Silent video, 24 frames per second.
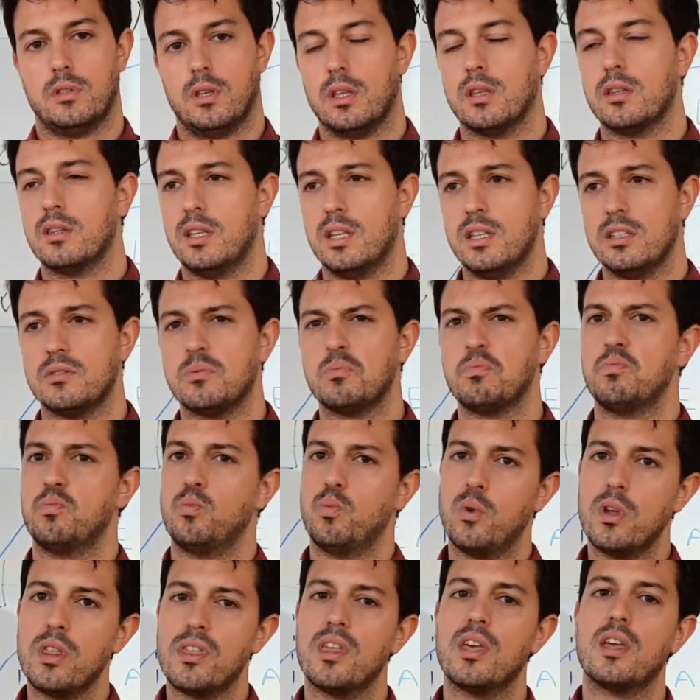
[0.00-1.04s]
This,
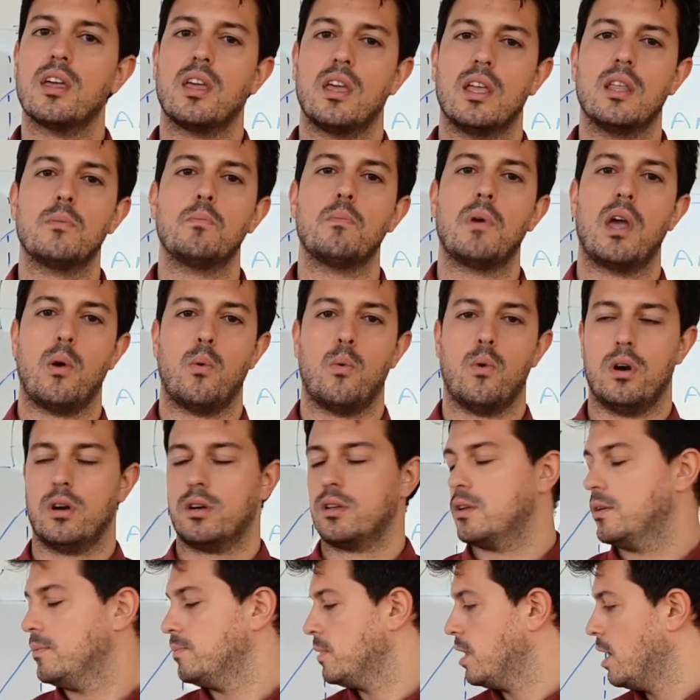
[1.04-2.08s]
we think it may
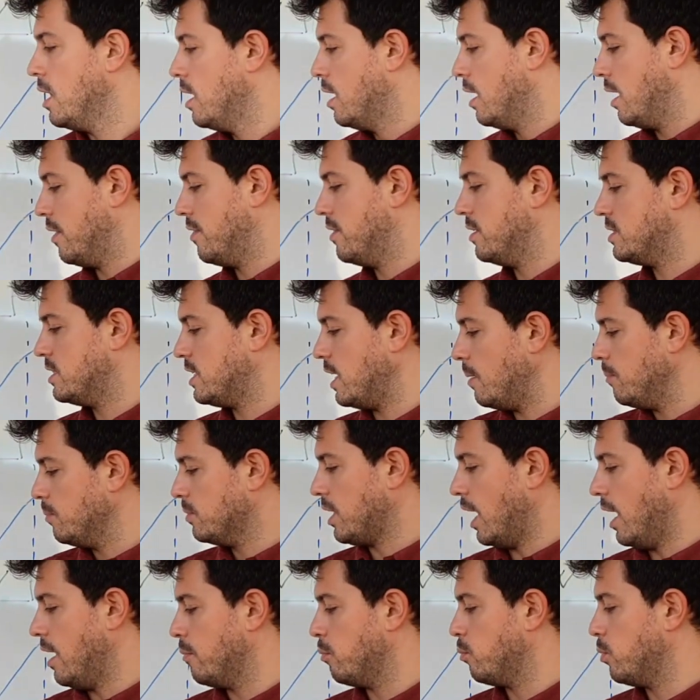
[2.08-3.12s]
work. At the same
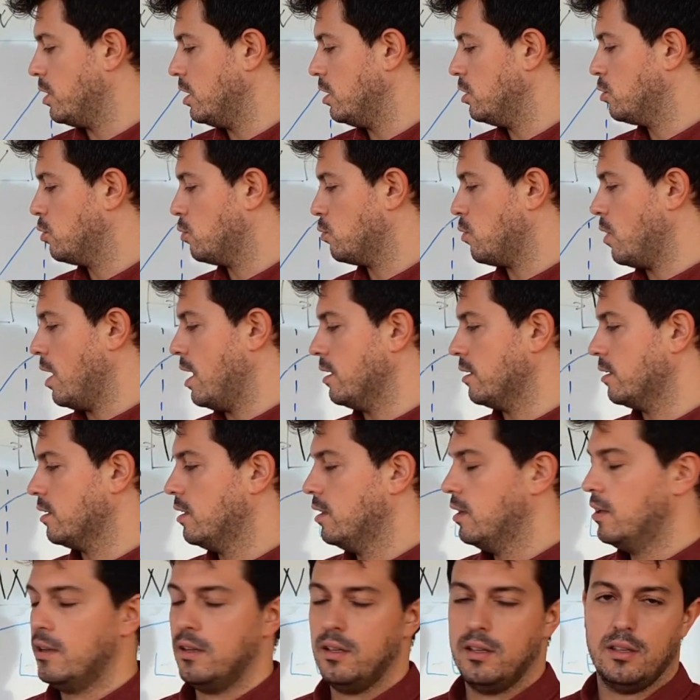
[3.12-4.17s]
time, we need to
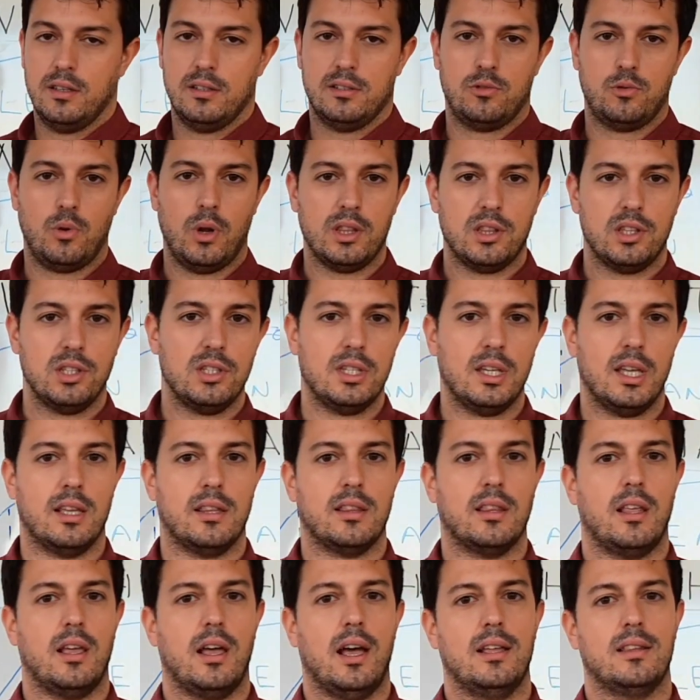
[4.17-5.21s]
run strategy
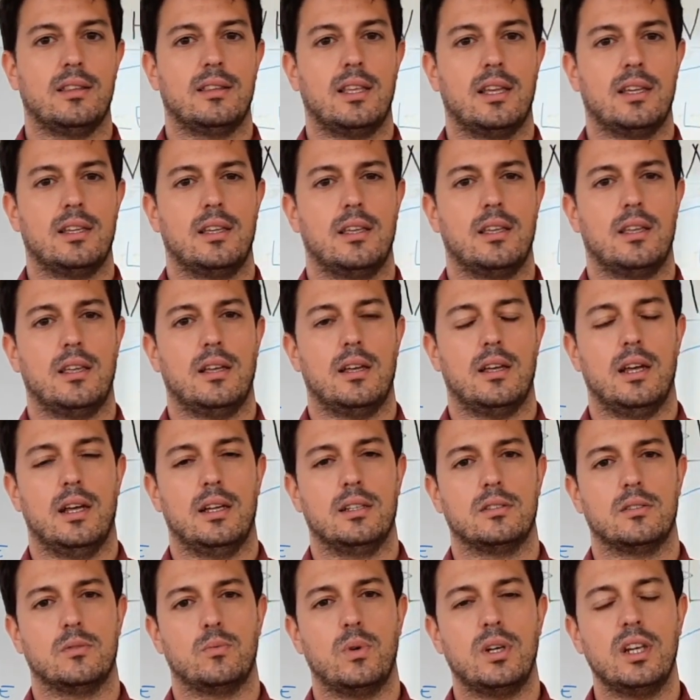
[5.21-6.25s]
and, and, they,
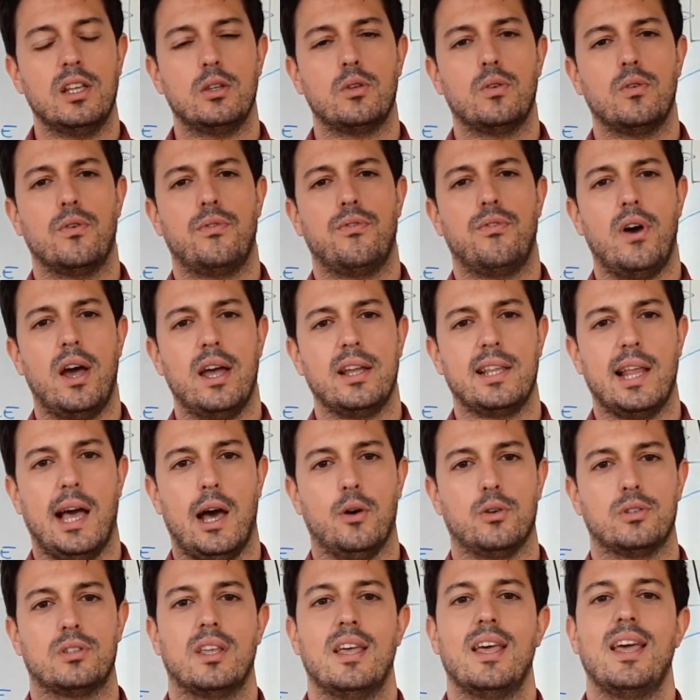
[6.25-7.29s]
and we need to find
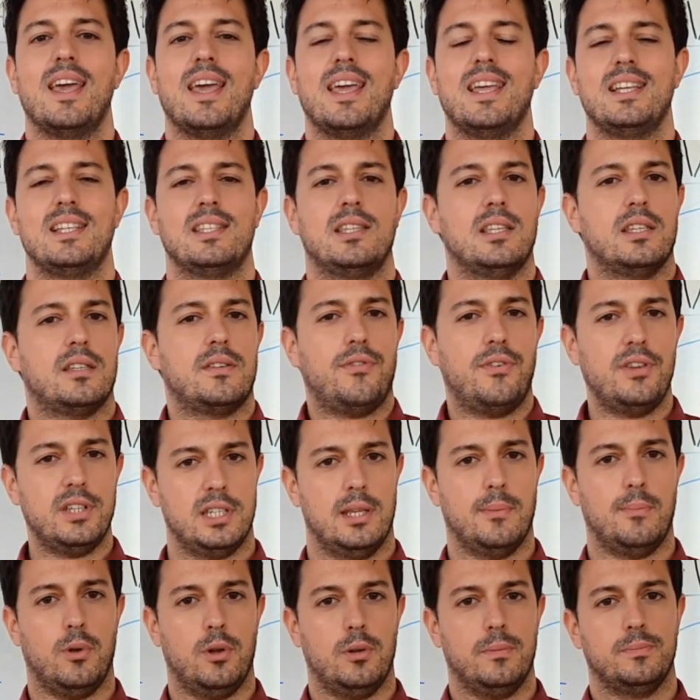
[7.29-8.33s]
out, is this
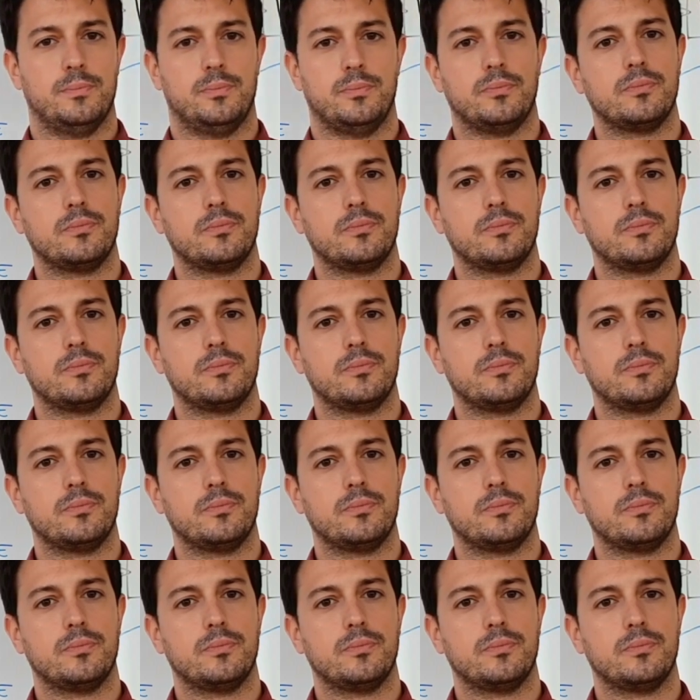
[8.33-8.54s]
feasible?